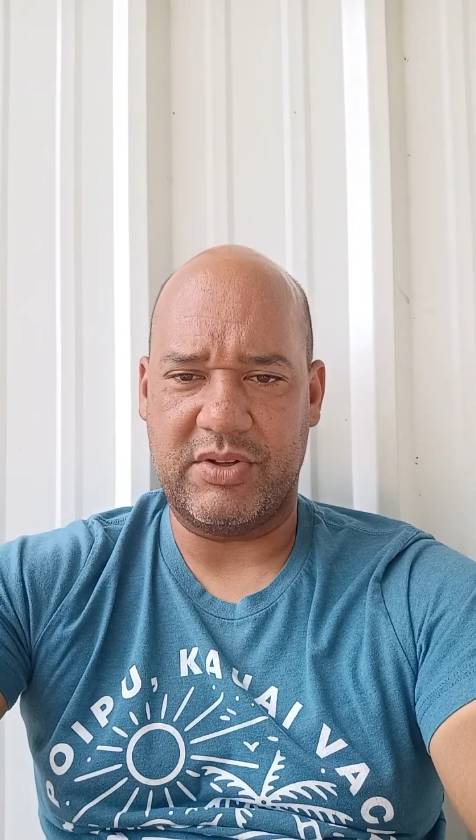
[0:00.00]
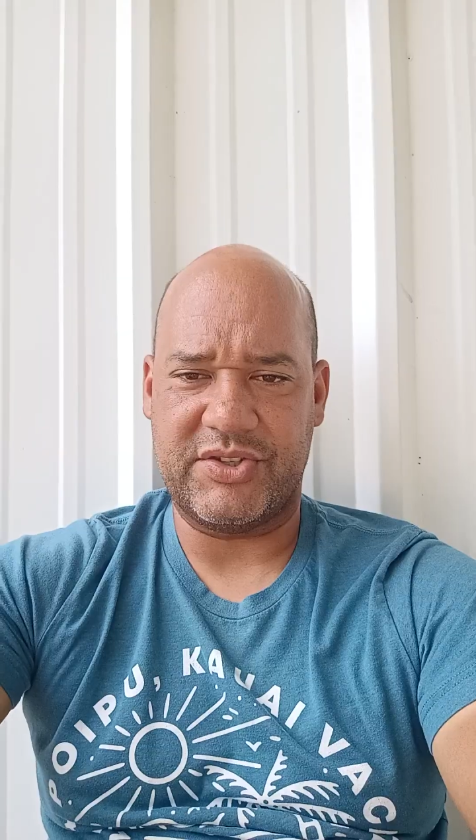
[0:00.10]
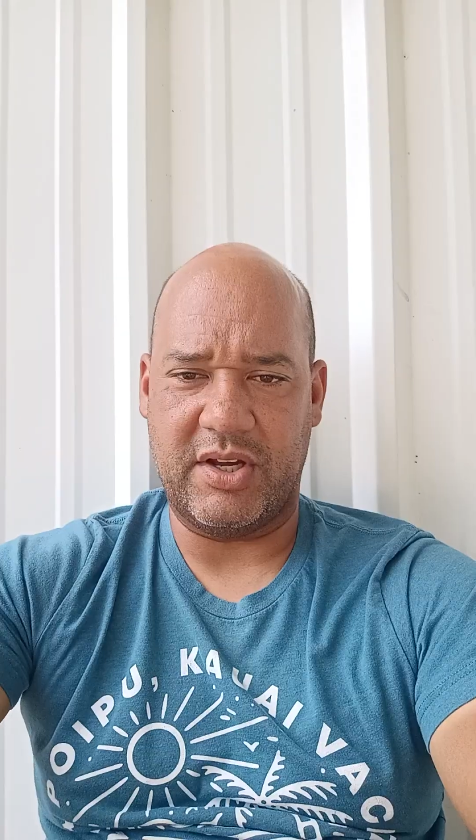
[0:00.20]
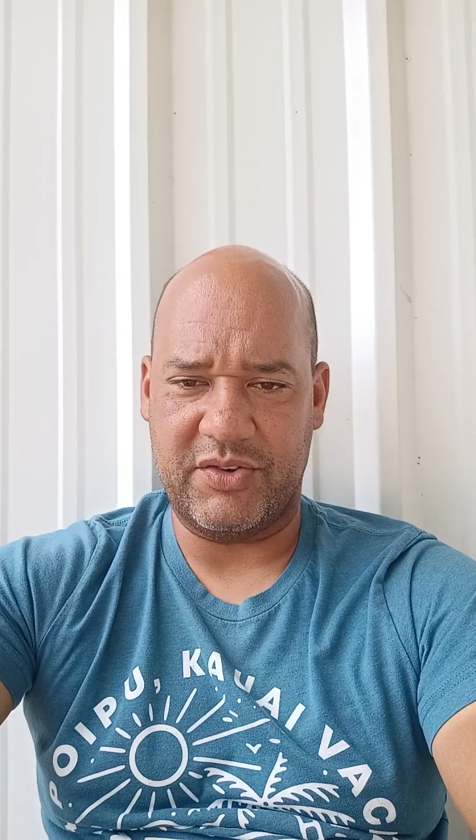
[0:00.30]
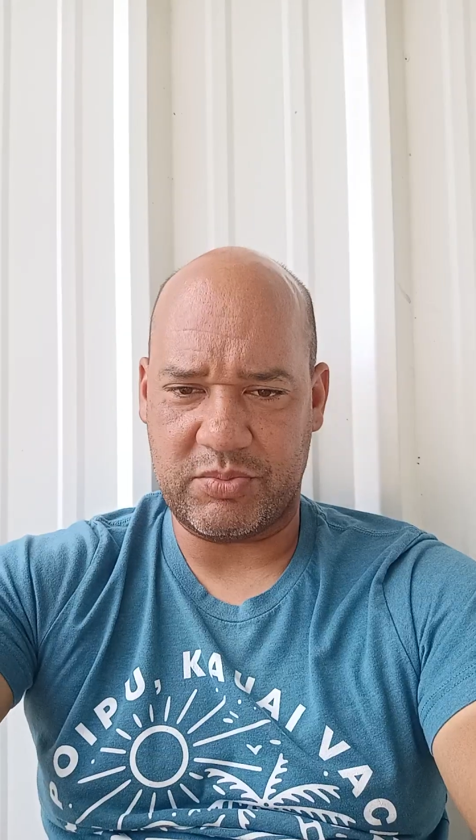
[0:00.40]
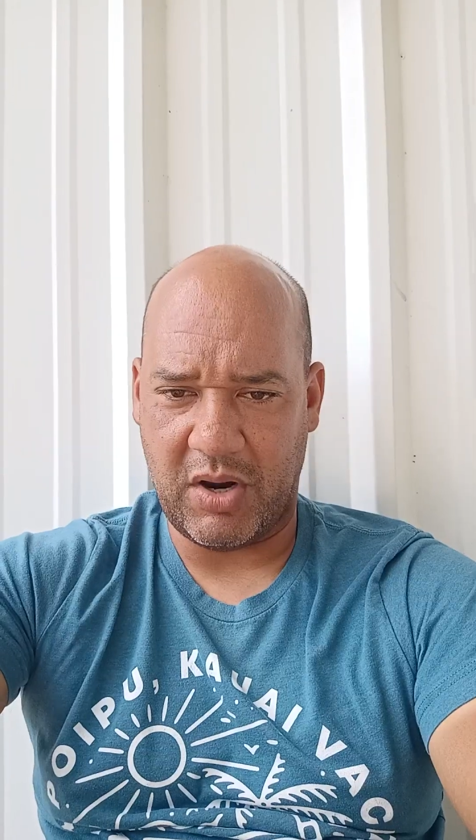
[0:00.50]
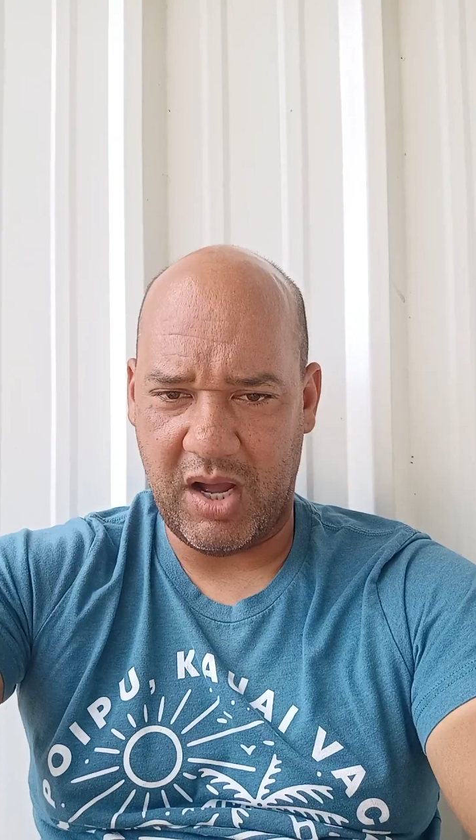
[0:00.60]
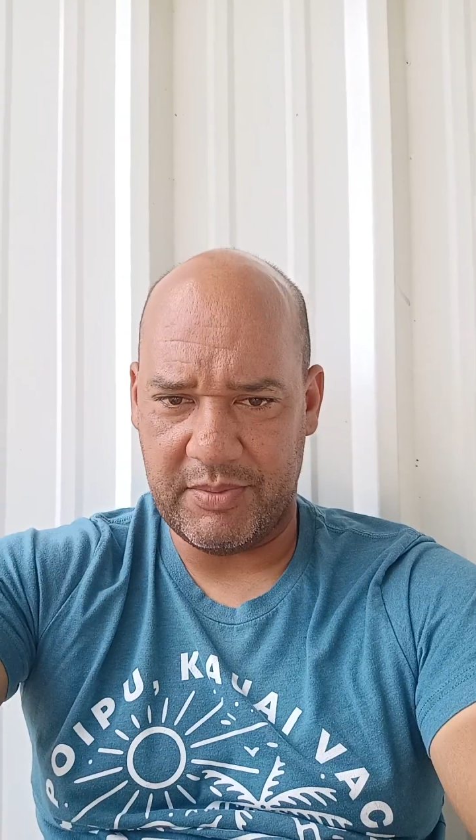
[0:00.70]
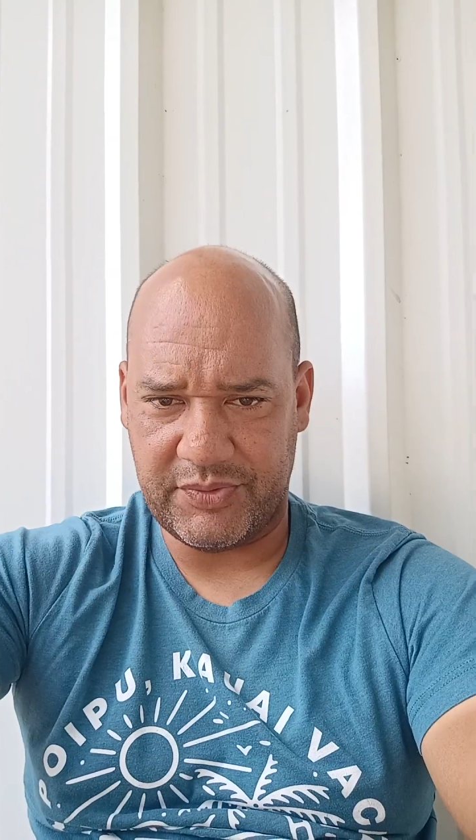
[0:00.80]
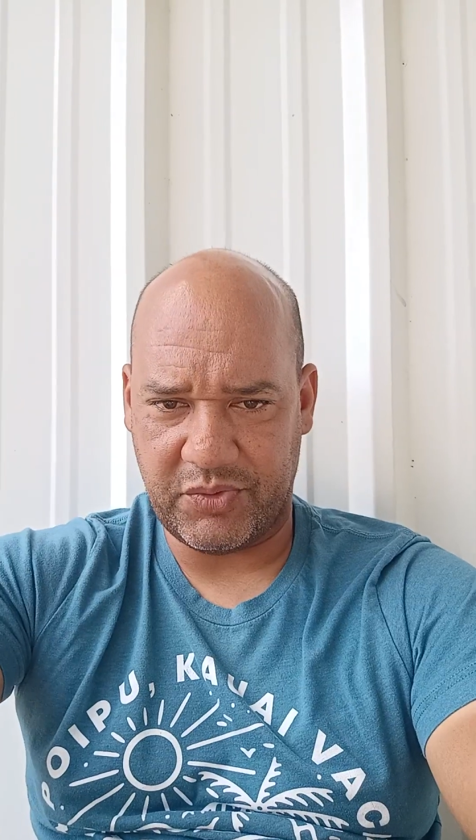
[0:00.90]
it solves
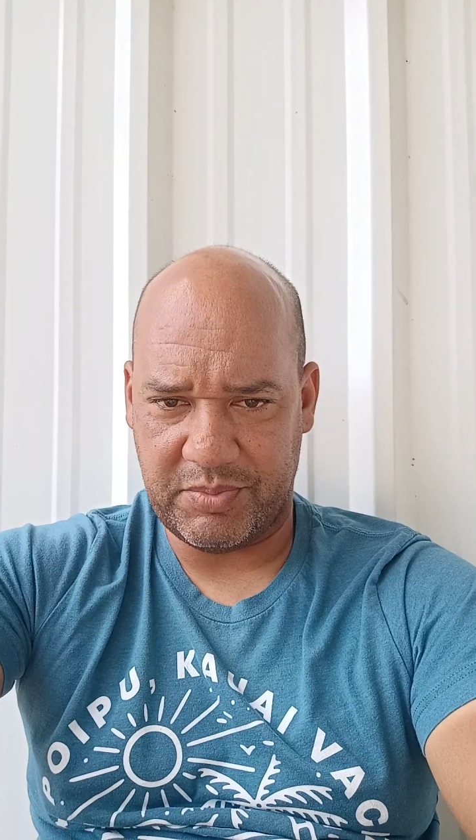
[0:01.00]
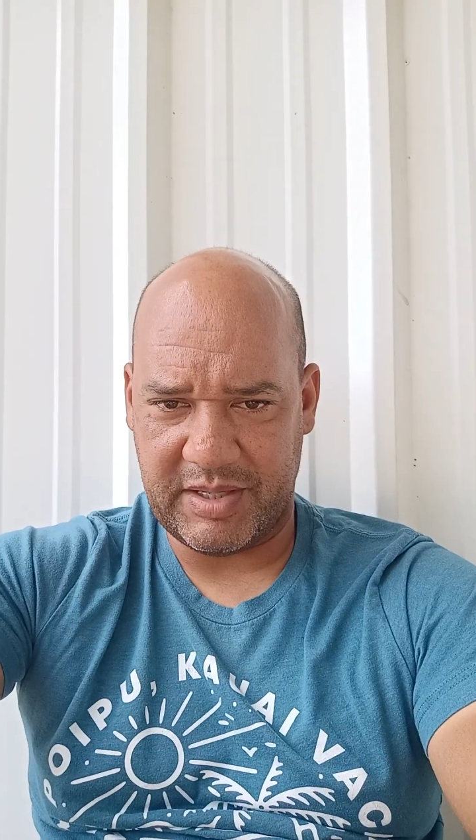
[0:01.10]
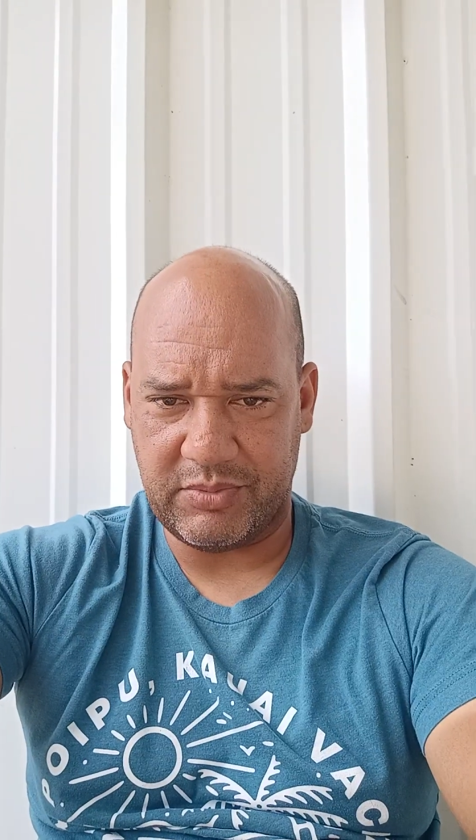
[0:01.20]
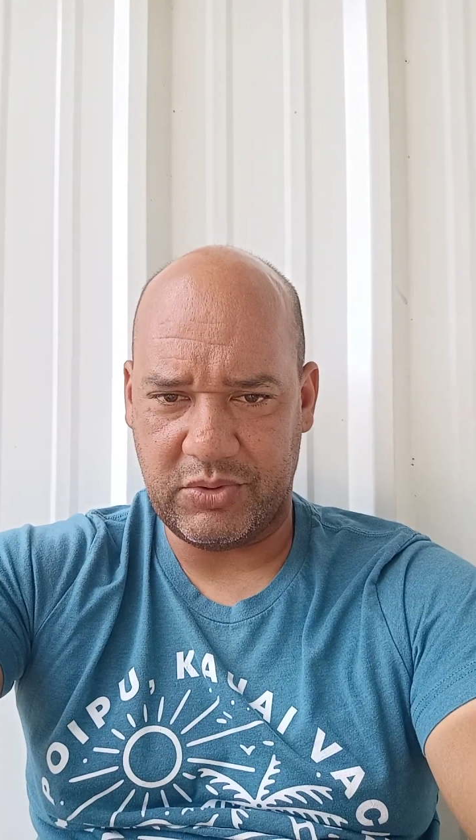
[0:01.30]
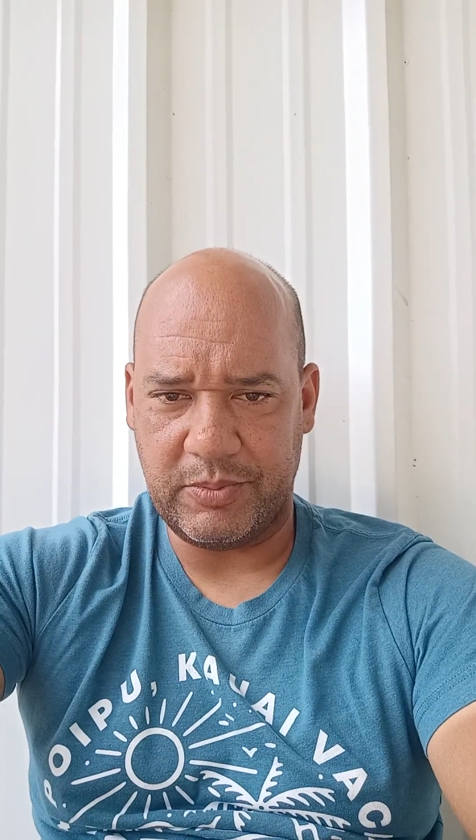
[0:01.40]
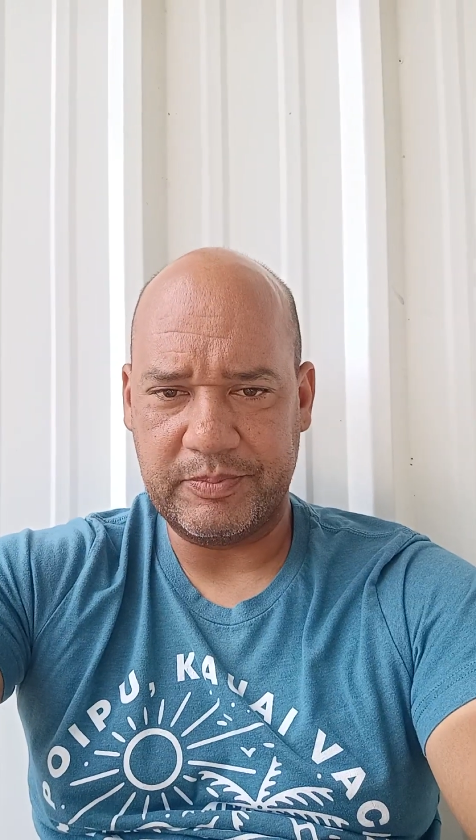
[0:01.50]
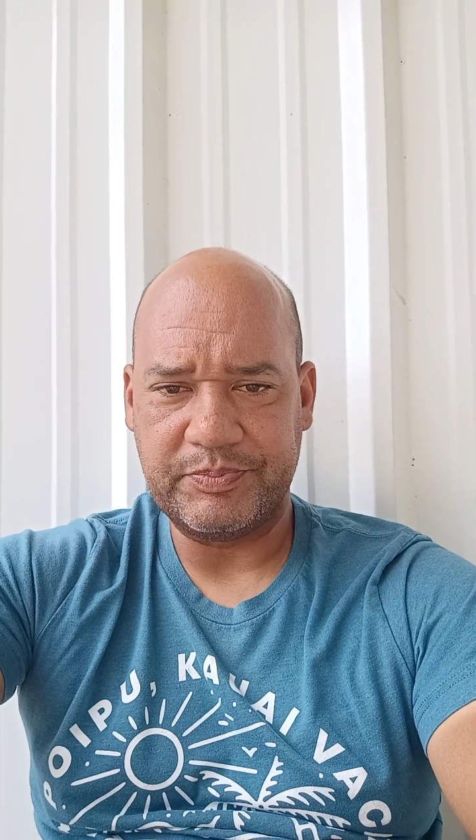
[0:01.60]
problems for people.